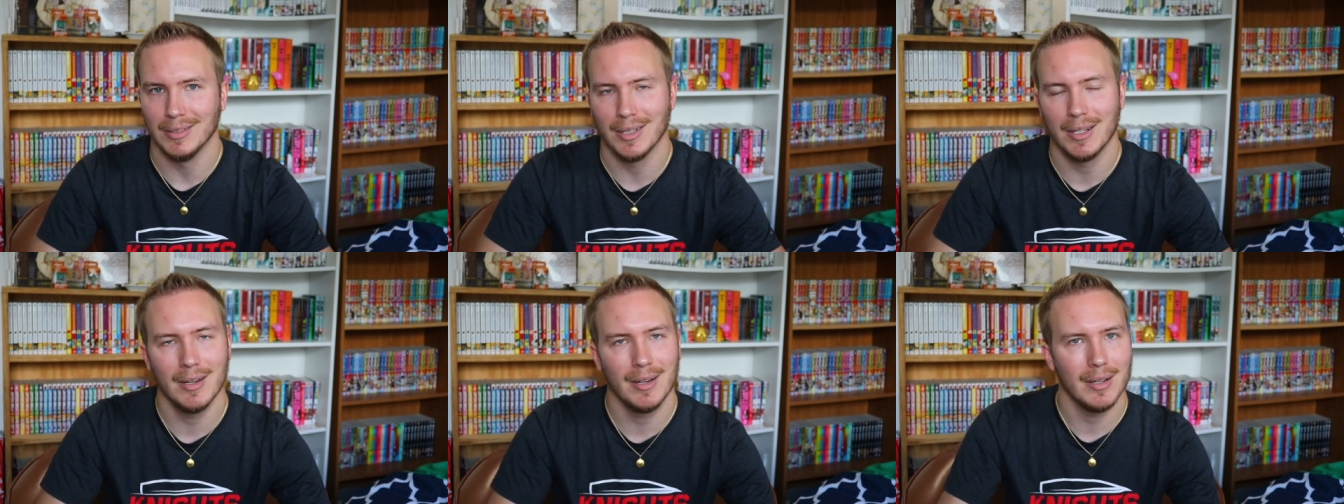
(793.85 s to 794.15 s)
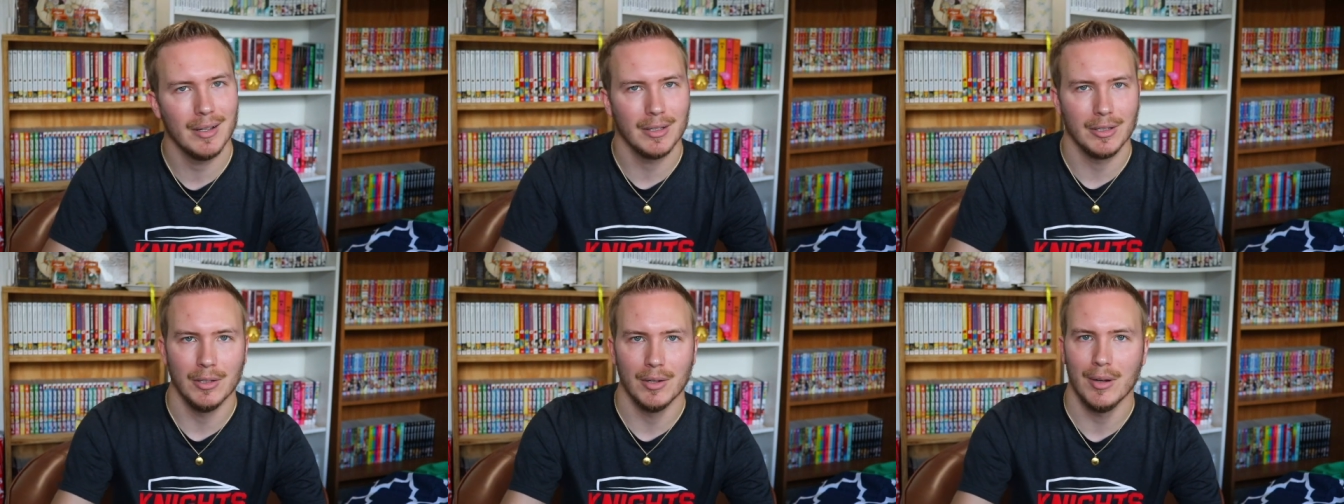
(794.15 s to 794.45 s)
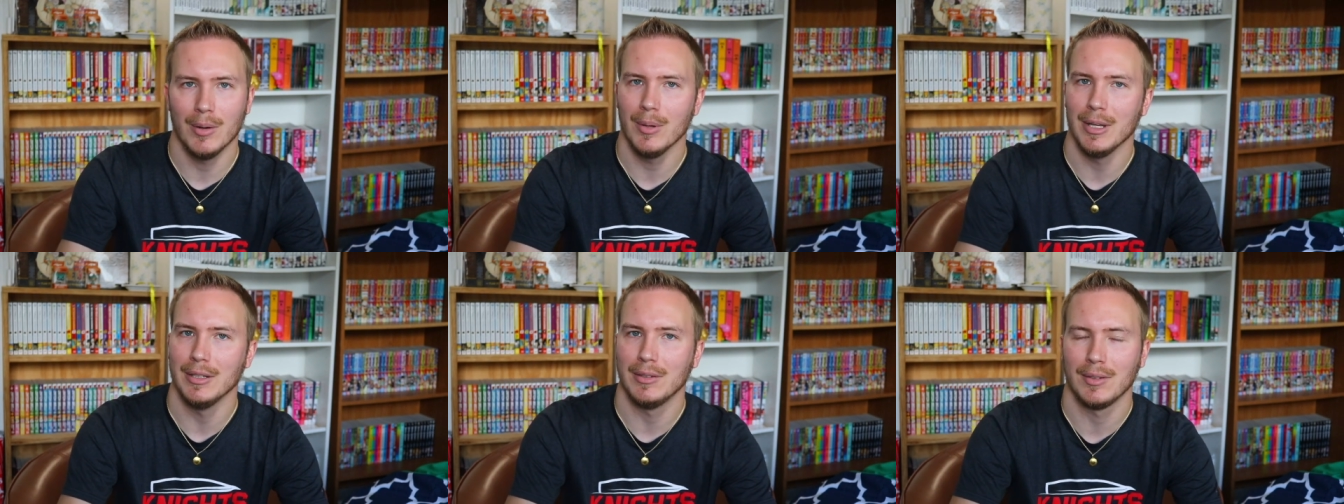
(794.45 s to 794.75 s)
da da da, you
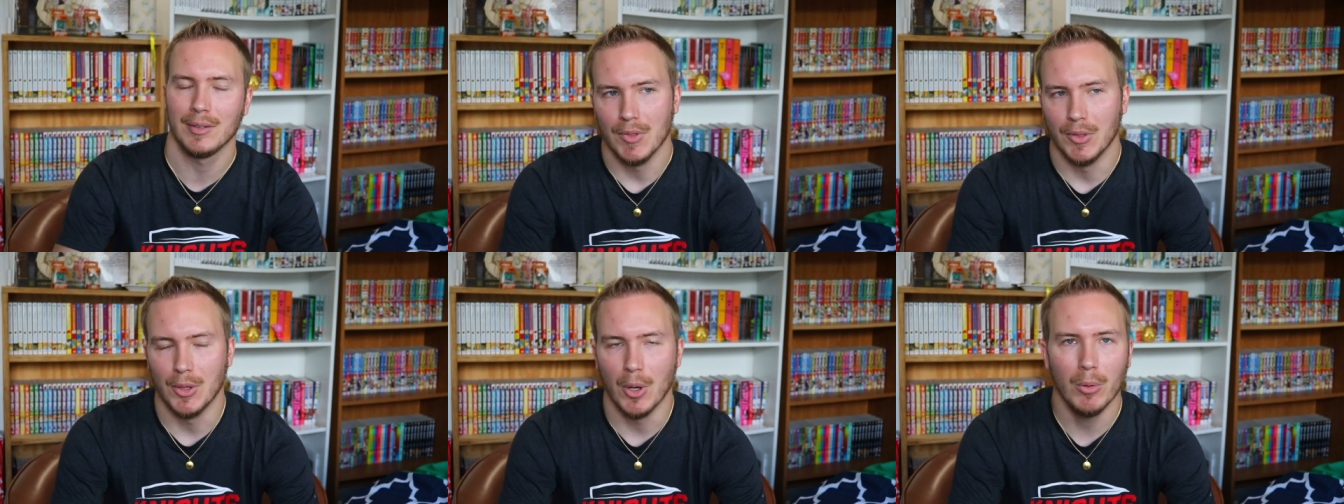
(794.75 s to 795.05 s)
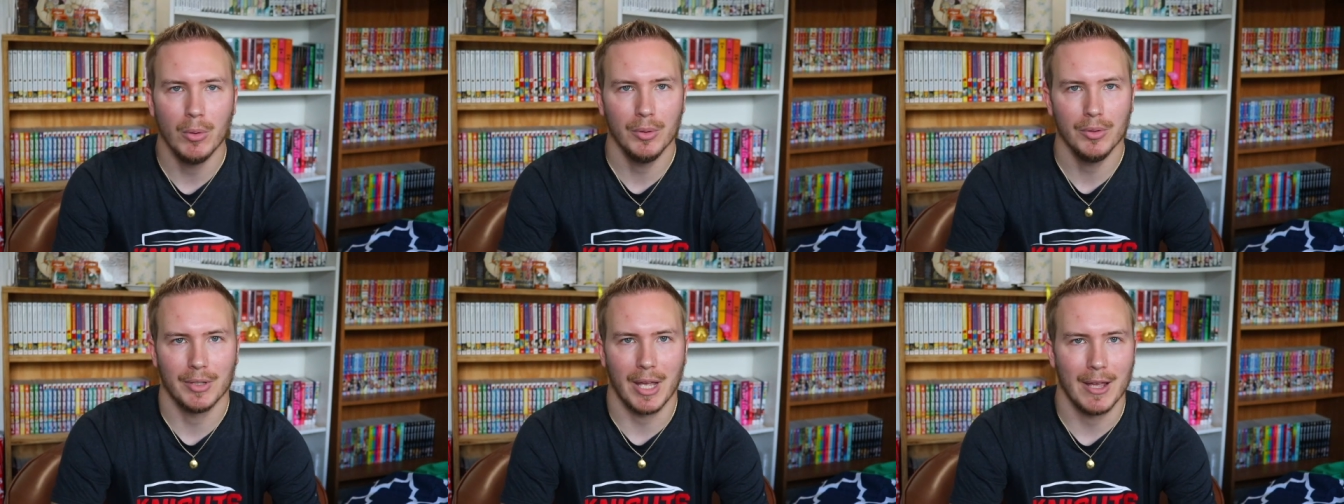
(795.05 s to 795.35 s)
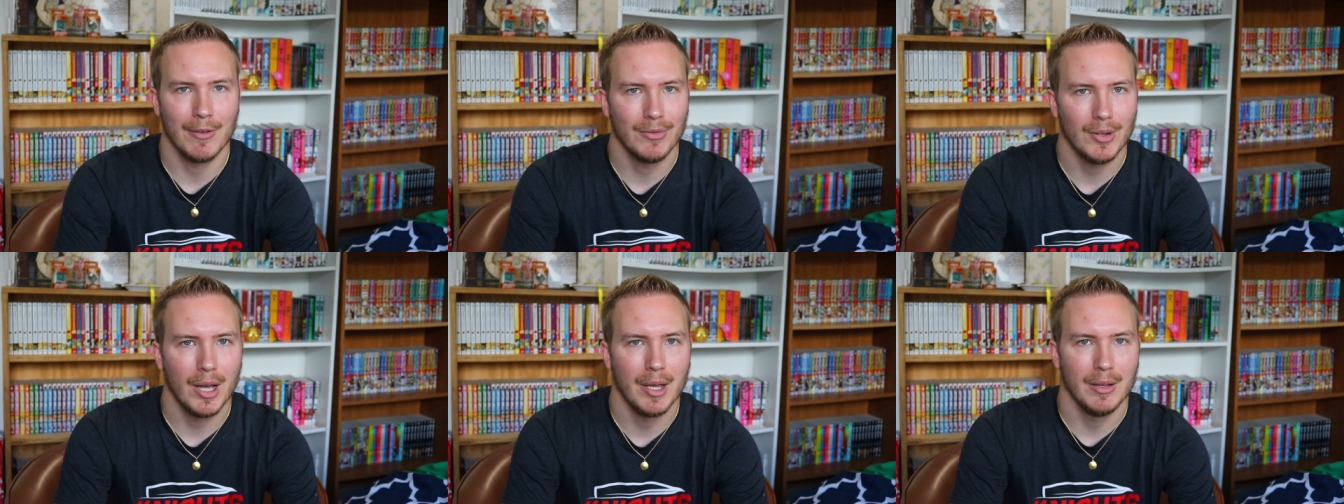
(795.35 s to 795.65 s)
know, it's those
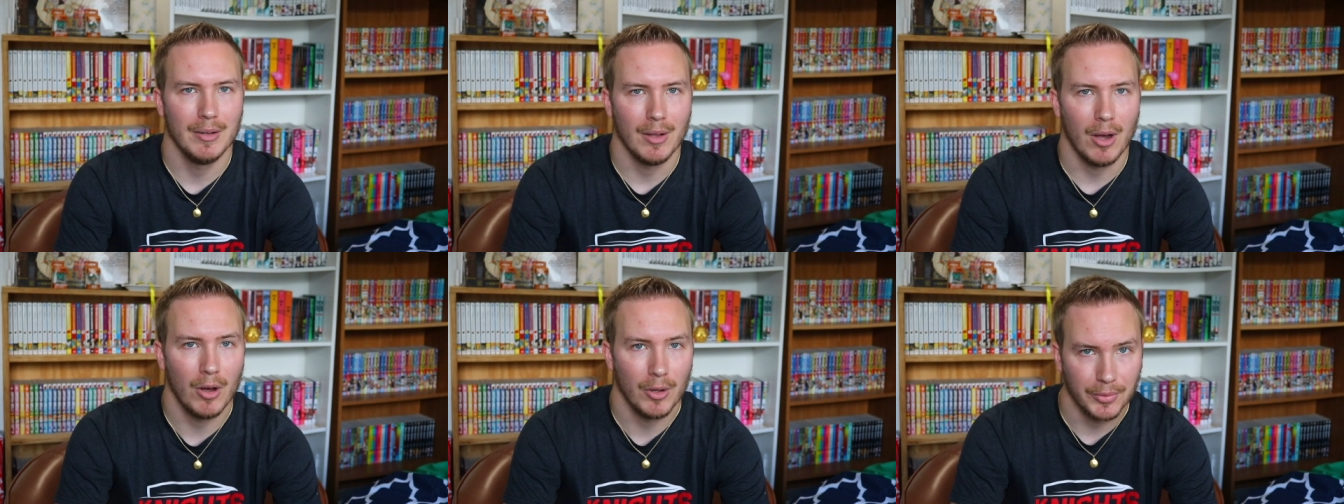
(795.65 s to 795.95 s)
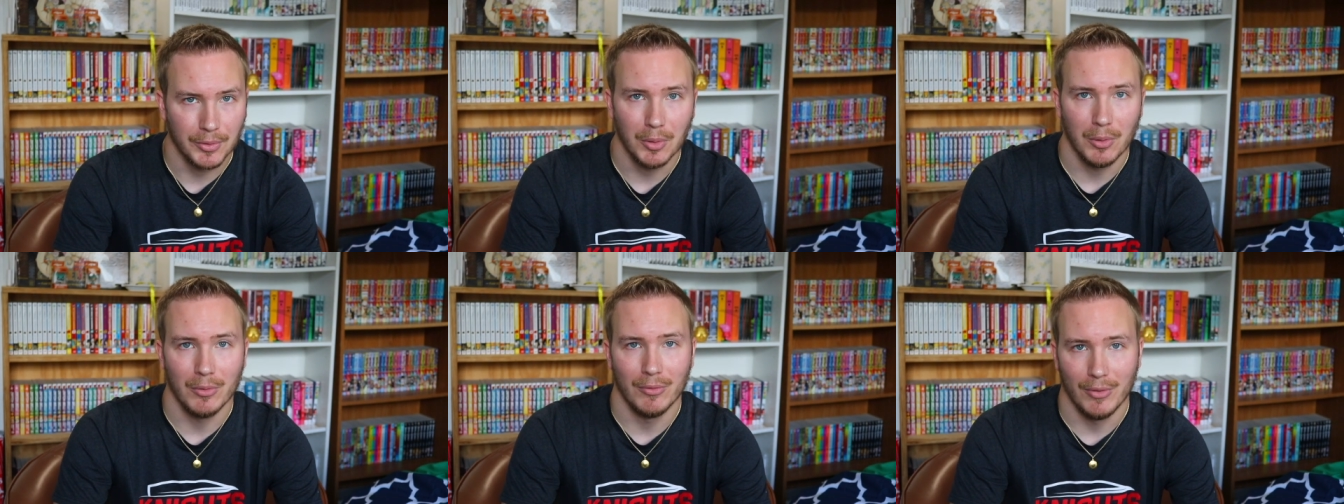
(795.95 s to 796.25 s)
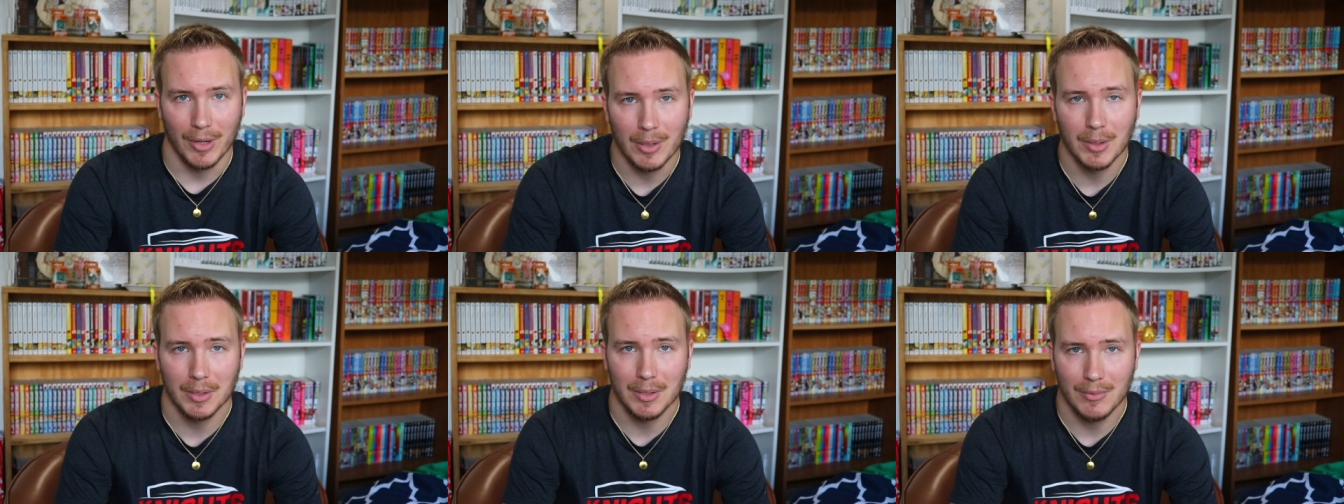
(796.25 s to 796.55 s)
I find also
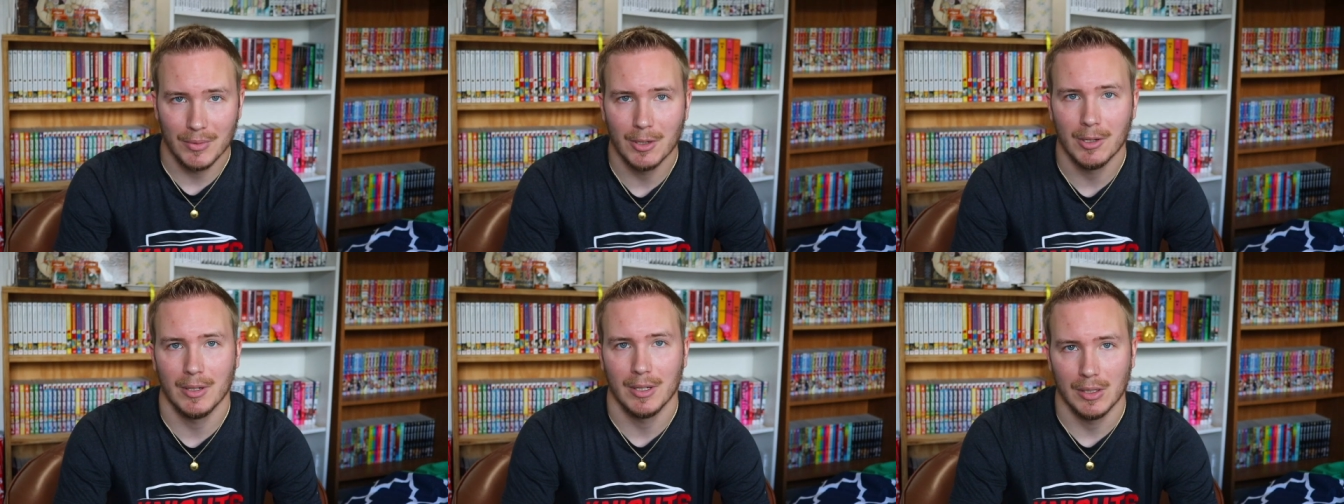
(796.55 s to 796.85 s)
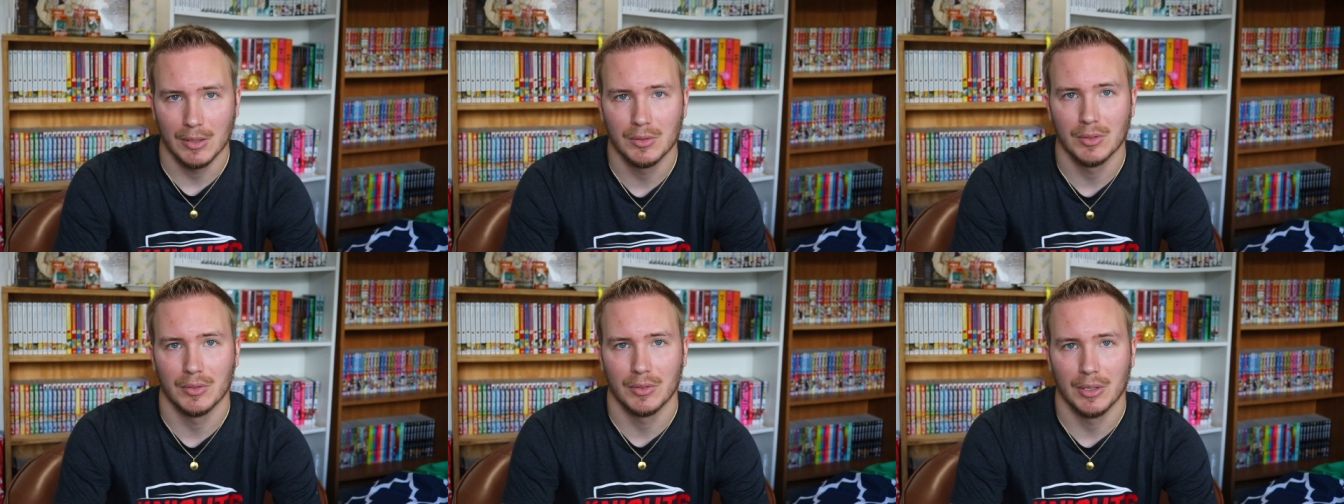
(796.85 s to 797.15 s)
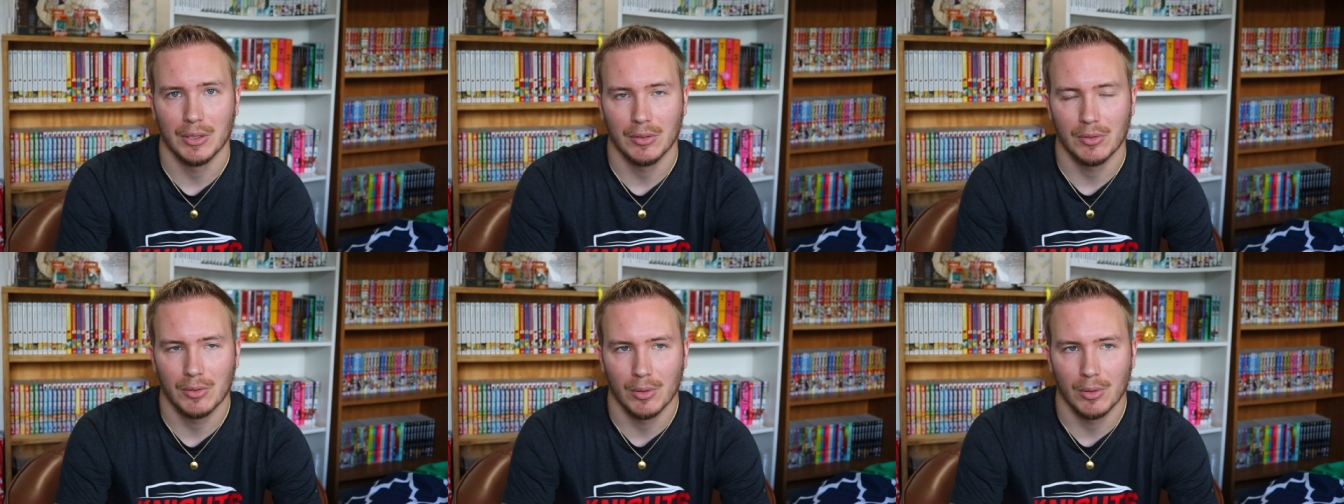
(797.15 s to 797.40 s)
very, very interesting.